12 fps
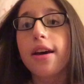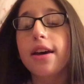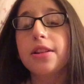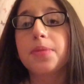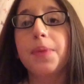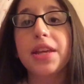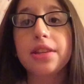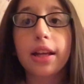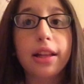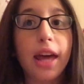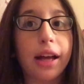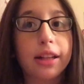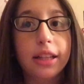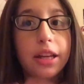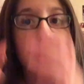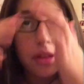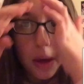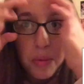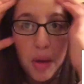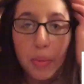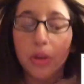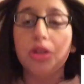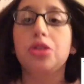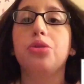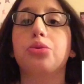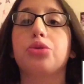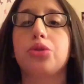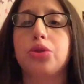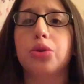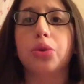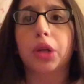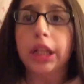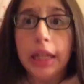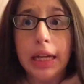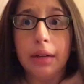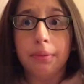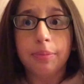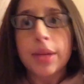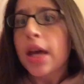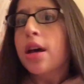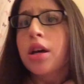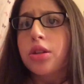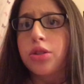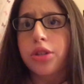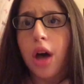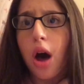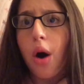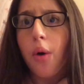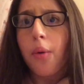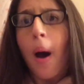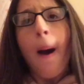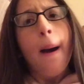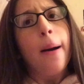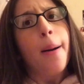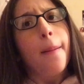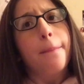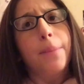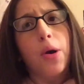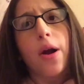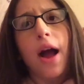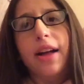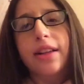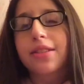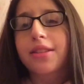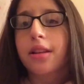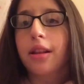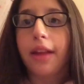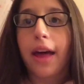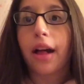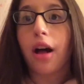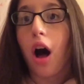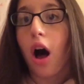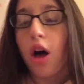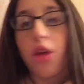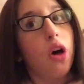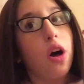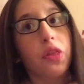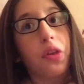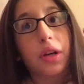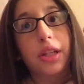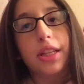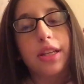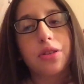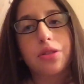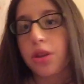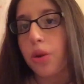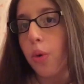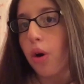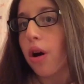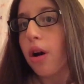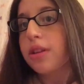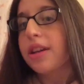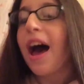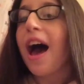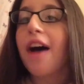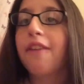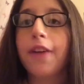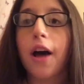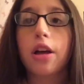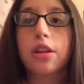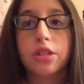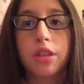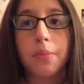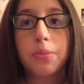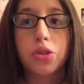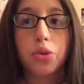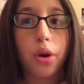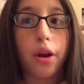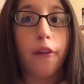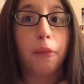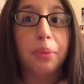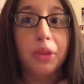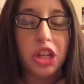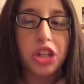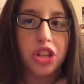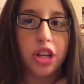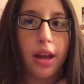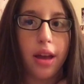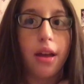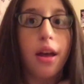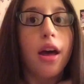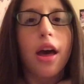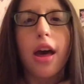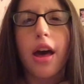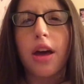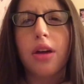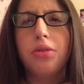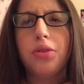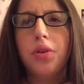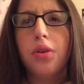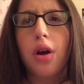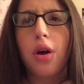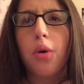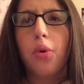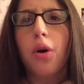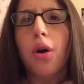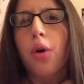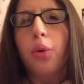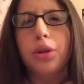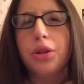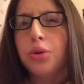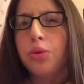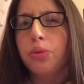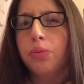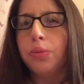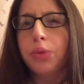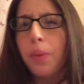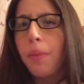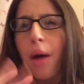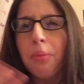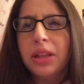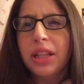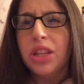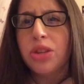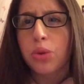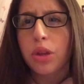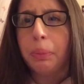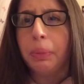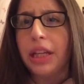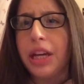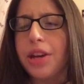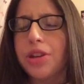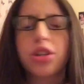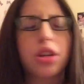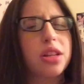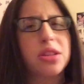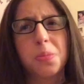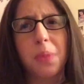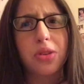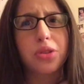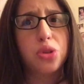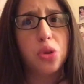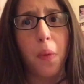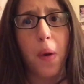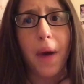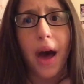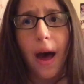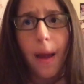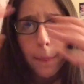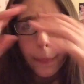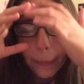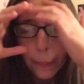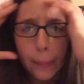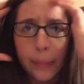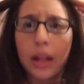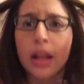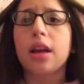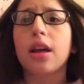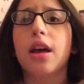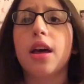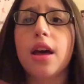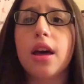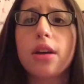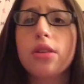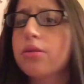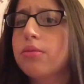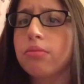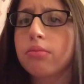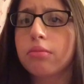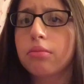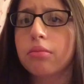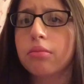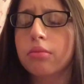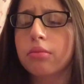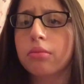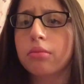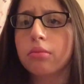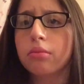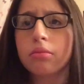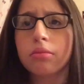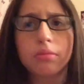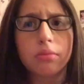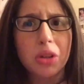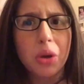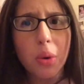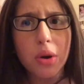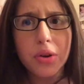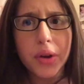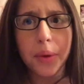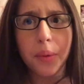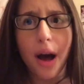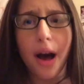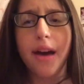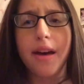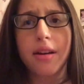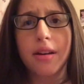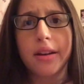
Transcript: It's basically a cleaner that people use to clean. So borax, like all the other cleaners in the world, have some sort of bleach in it. And you know, when your mom cleans with bleach, it smells super bad. And you're wondering why.